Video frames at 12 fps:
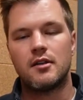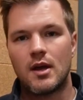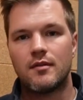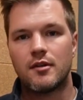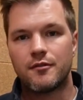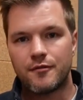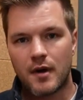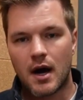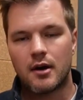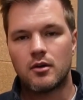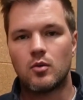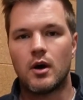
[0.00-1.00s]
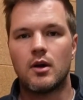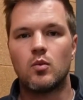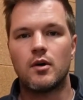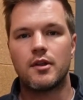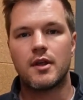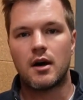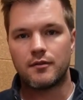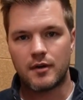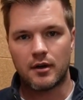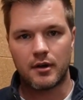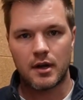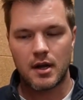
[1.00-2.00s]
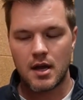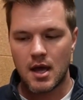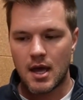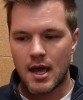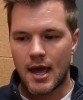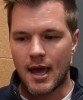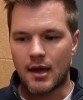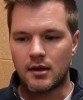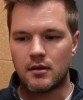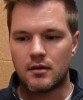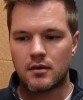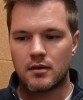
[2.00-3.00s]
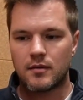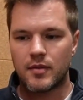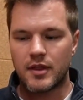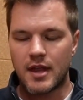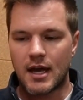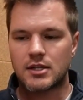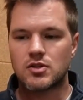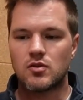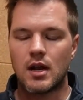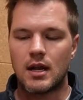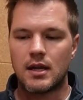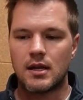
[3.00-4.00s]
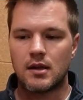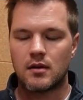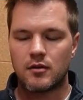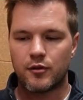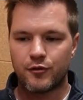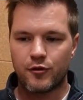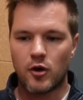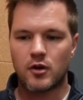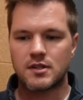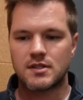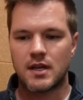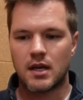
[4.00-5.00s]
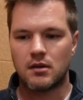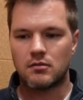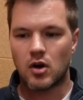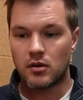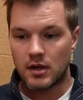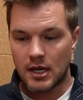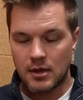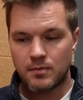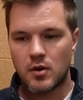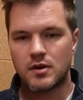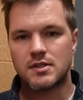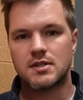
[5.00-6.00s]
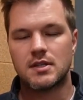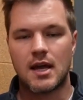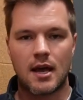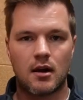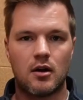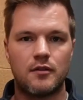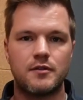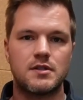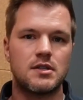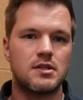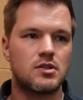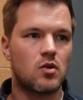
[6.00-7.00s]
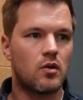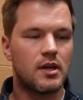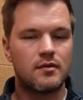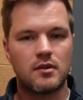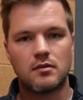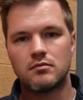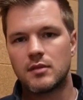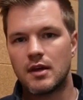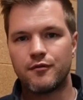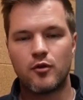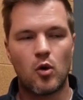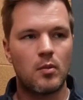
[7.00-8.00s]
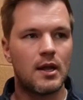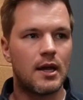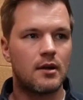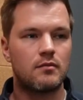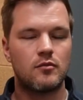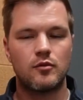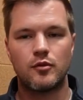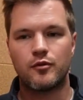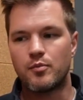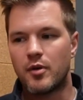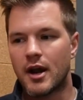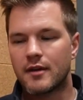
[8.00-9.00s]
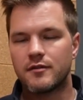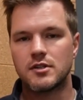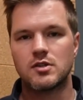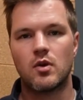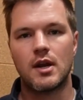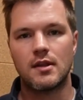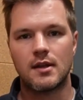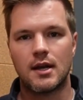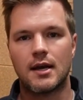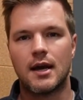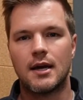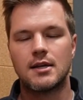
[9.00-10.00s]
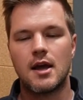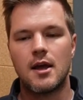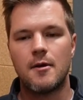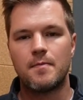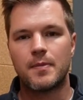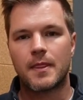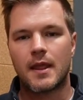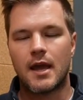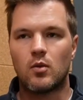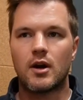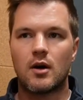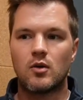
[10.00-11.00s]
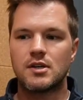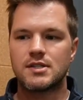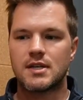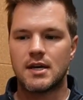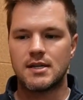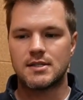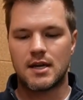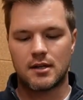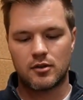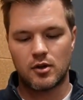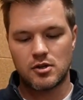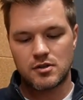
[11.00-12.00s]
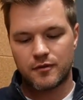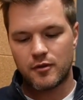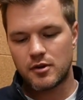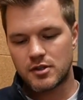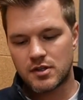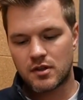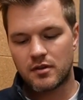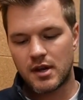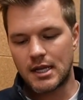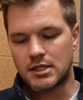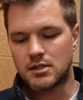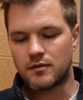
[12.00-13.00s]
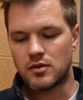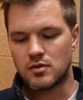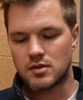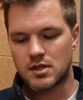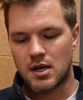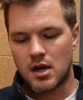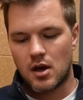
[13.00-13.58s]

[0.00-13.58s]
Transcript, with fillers: we have the final one with our founder, and that's really focused then in person, our offices, or even informally at, for breakfast or anything like that. And what I always say is that those first three interviews